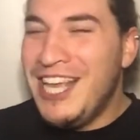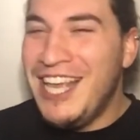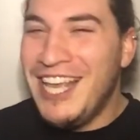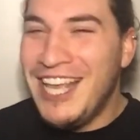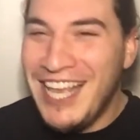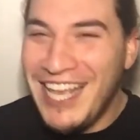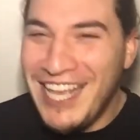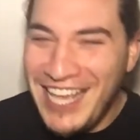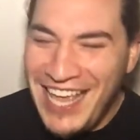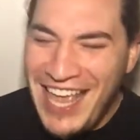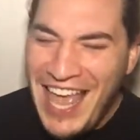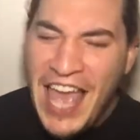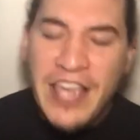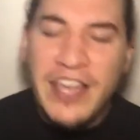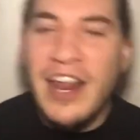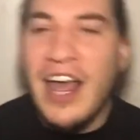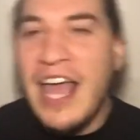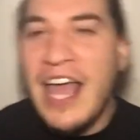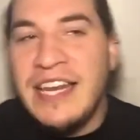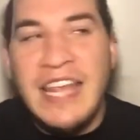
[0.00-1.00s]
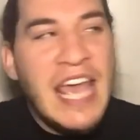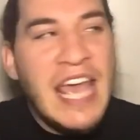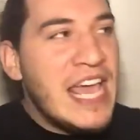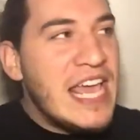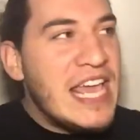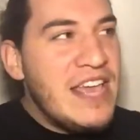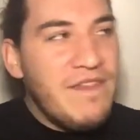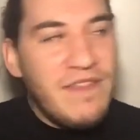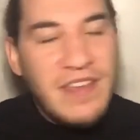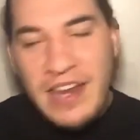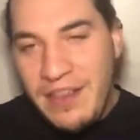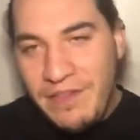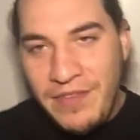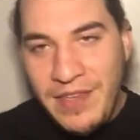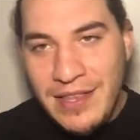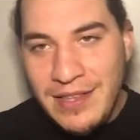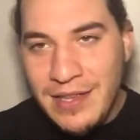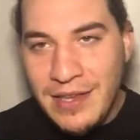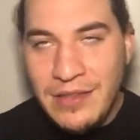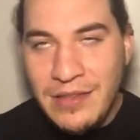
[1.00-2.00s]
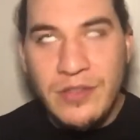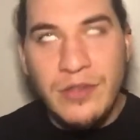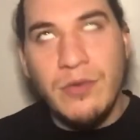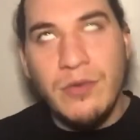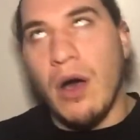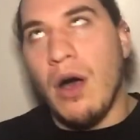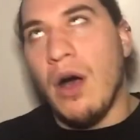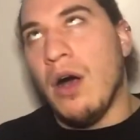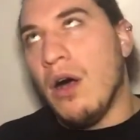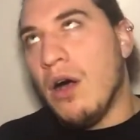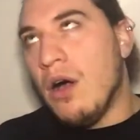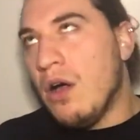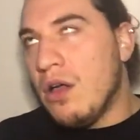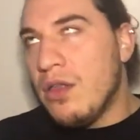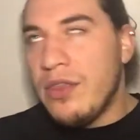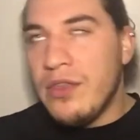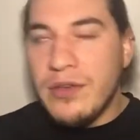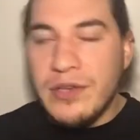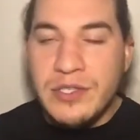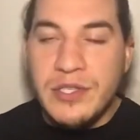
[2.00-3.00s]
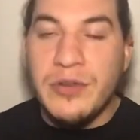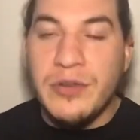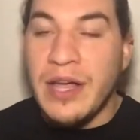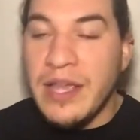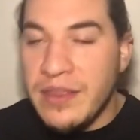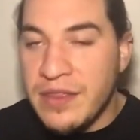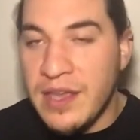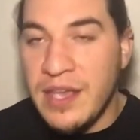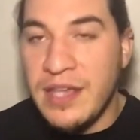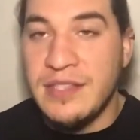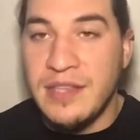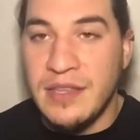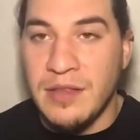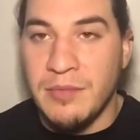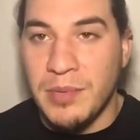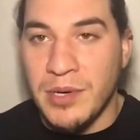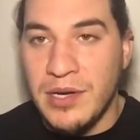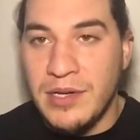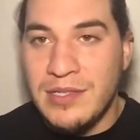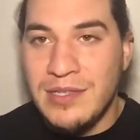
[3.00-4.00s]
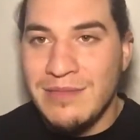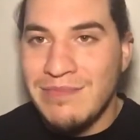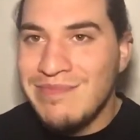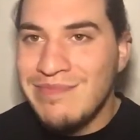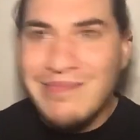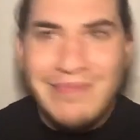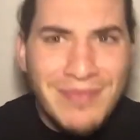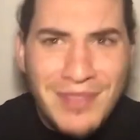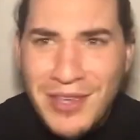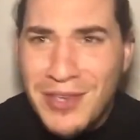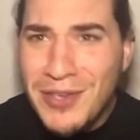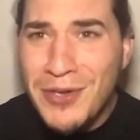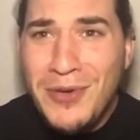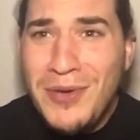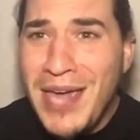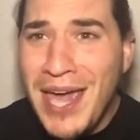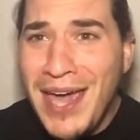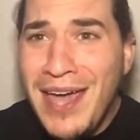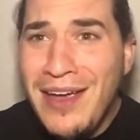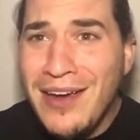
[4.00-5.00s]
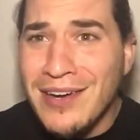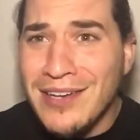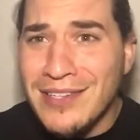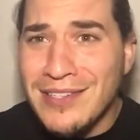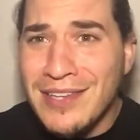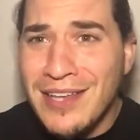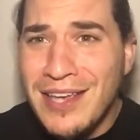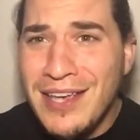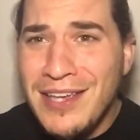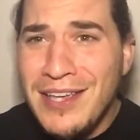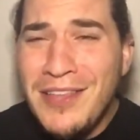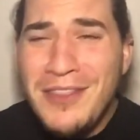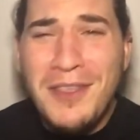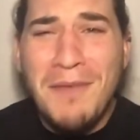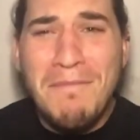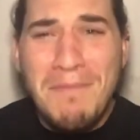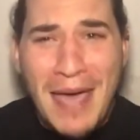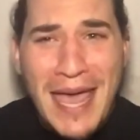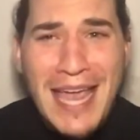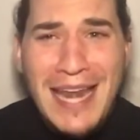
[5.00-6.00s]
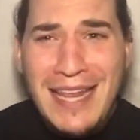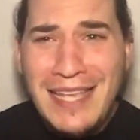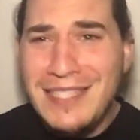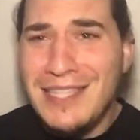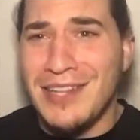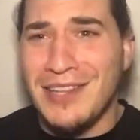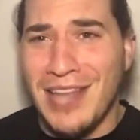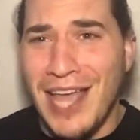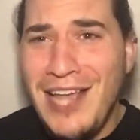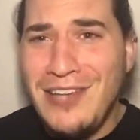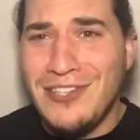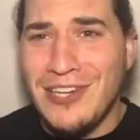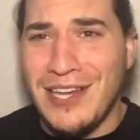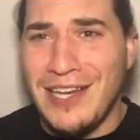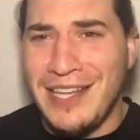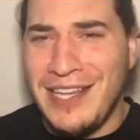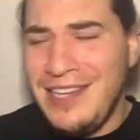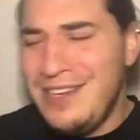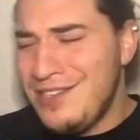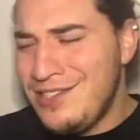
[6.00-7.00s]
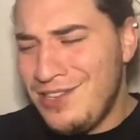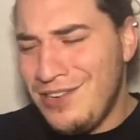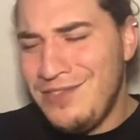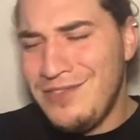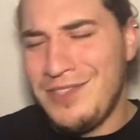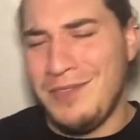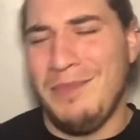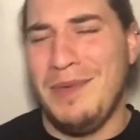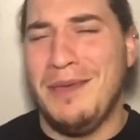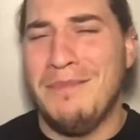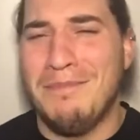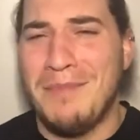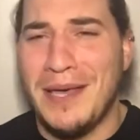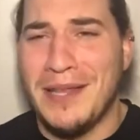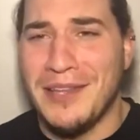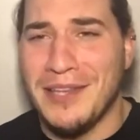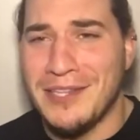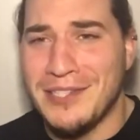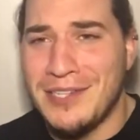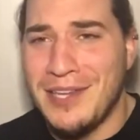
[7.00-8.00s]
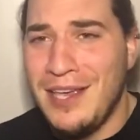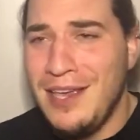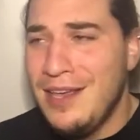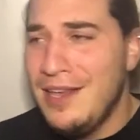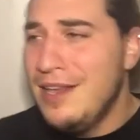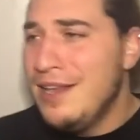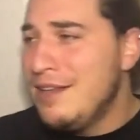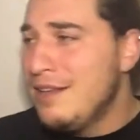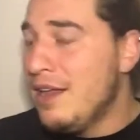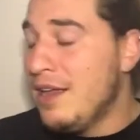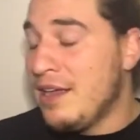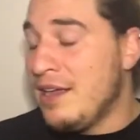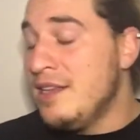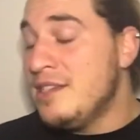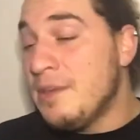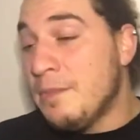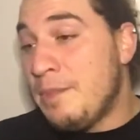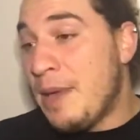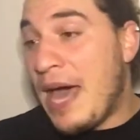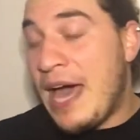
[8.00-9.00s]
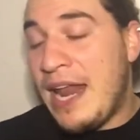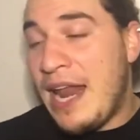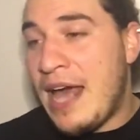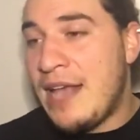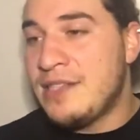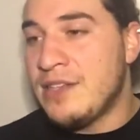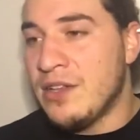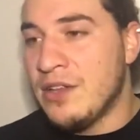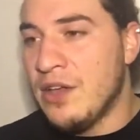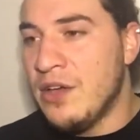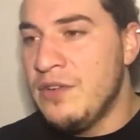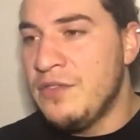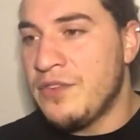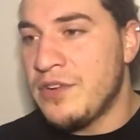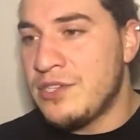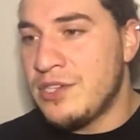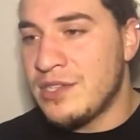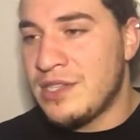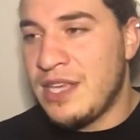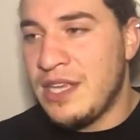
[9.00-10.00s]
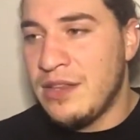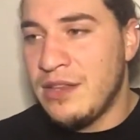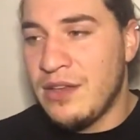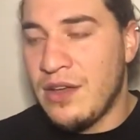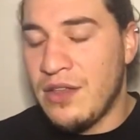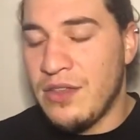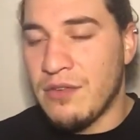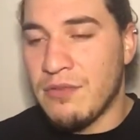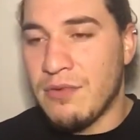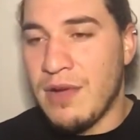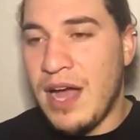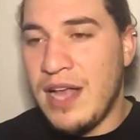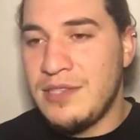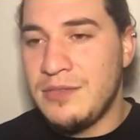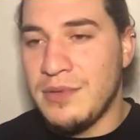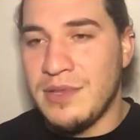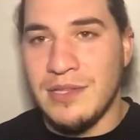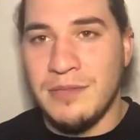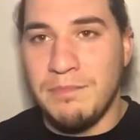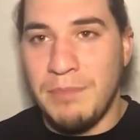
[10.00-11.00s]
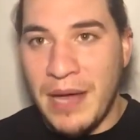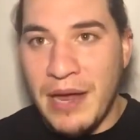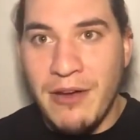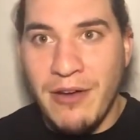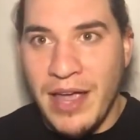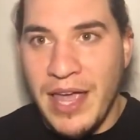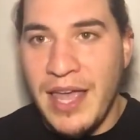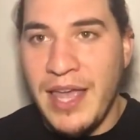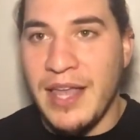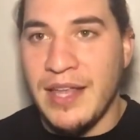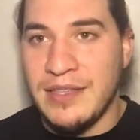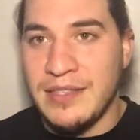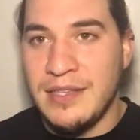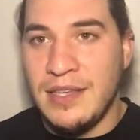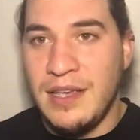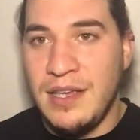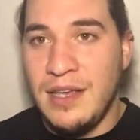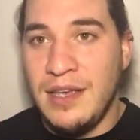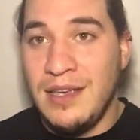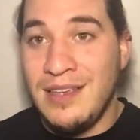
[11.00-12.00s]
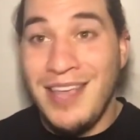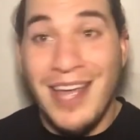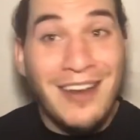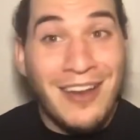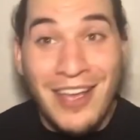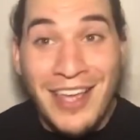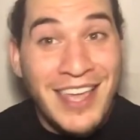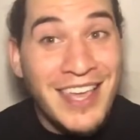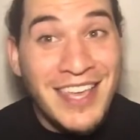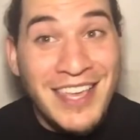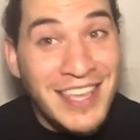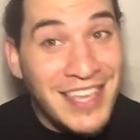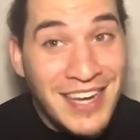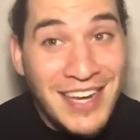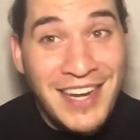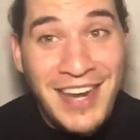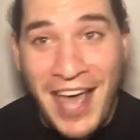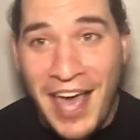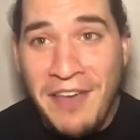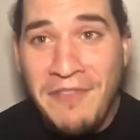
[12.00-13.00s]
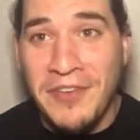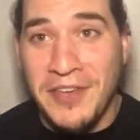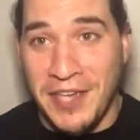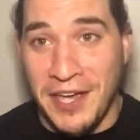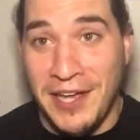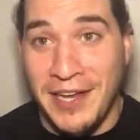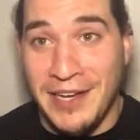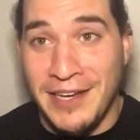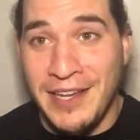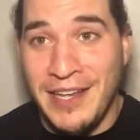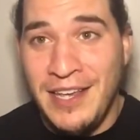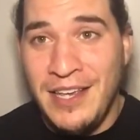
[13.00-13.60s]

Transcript: you know, and even if he didn't do all those great things in the books, who cares? Yet the man is a legend. He deserves to be embellished. Yeah, he's a badass alone for just killing all the rots with his bare hands. Yeah, he didn't have a gun.